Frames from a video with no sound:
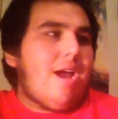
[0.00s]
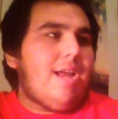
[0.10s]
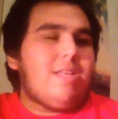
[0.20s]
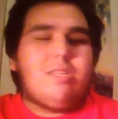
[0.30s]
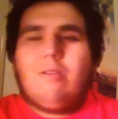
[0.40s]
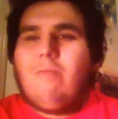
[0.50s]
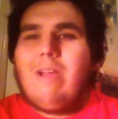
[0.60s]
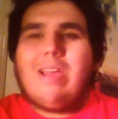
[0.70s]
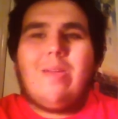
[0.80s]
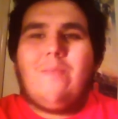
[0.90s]
I do
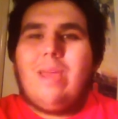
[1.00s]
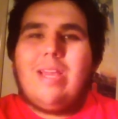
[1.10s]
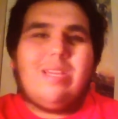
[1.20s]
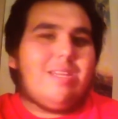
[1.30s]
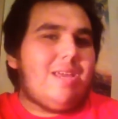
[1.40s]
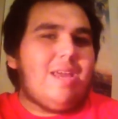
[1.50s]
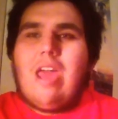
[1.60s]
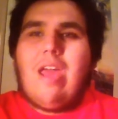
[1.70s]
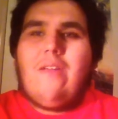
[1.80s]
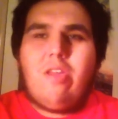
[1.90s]
recommend it.
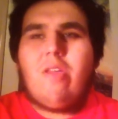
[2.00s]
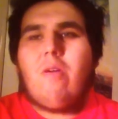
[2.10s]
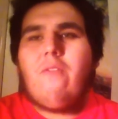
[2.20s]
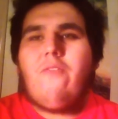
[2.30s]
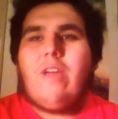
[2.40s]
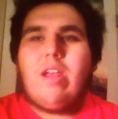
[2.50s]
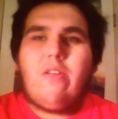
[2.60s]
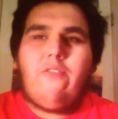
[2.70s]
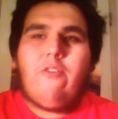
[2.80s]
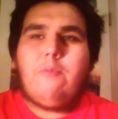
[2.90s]
If you're a fan
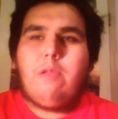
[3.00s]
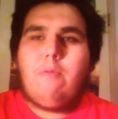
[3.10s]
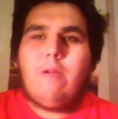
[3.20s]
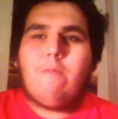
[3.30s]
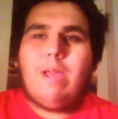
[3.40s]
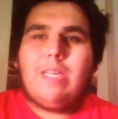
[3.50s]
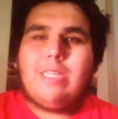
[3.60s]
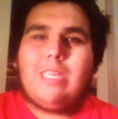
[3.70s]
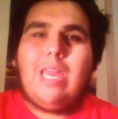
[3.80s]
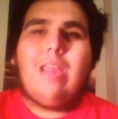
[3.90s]
of Formula One
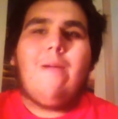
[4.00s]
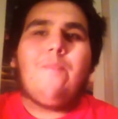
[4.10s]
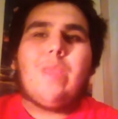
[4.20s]
racing,